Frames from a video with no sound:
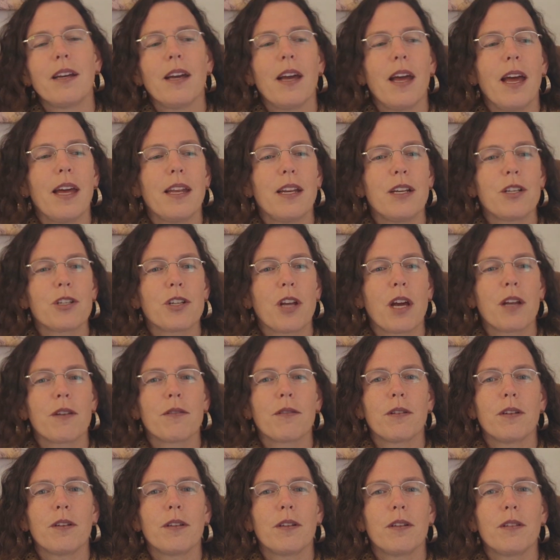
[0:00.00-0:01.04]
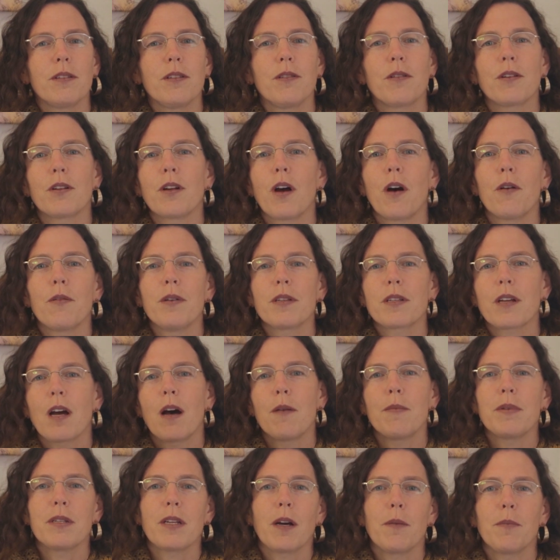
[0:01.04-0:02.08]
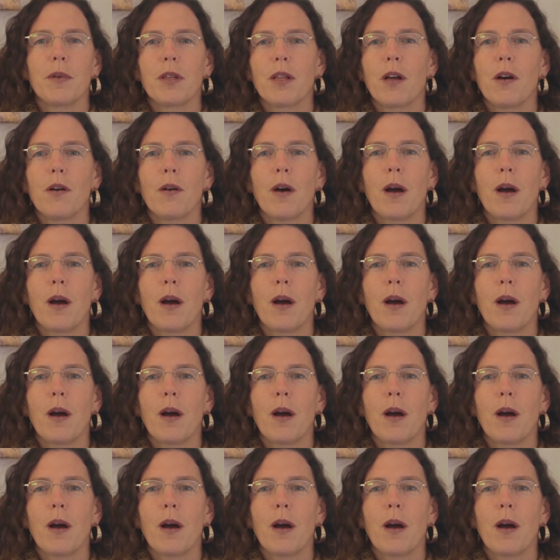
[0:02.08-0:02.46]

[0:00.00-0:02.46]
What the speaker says: And in general, you can always comment down below.